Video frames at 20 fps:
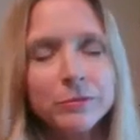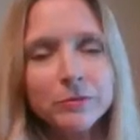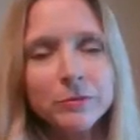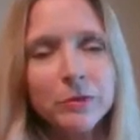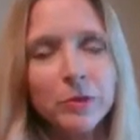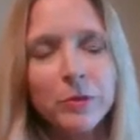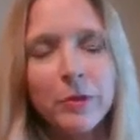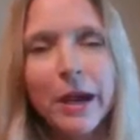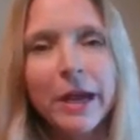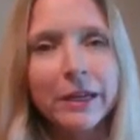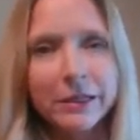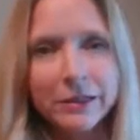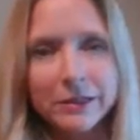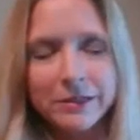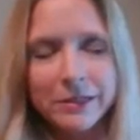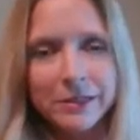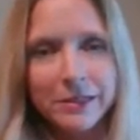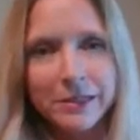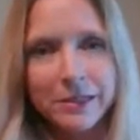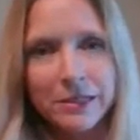
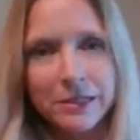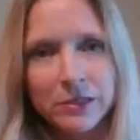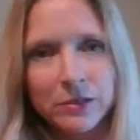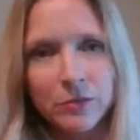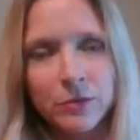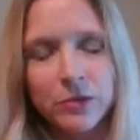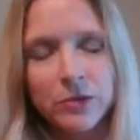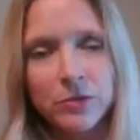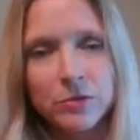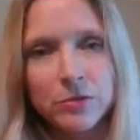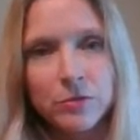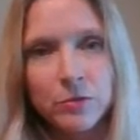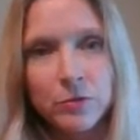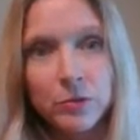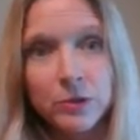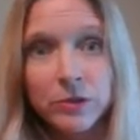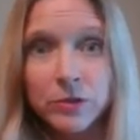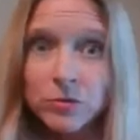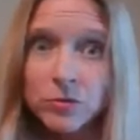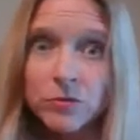miraculous things with
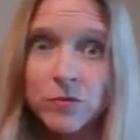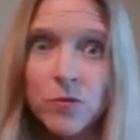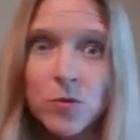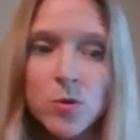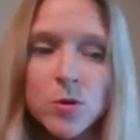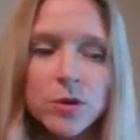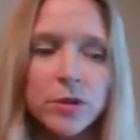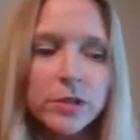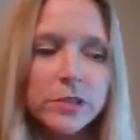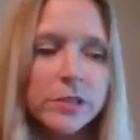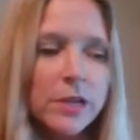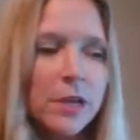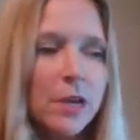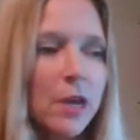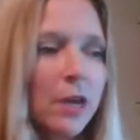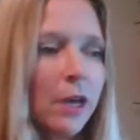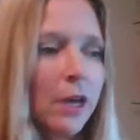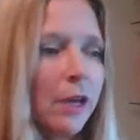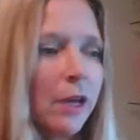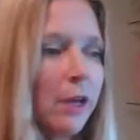those forks.
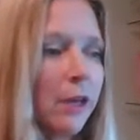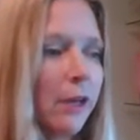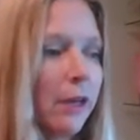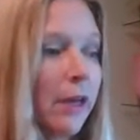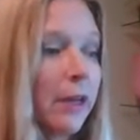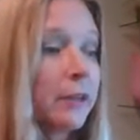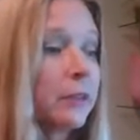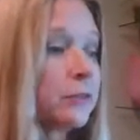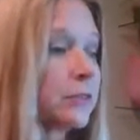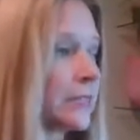I have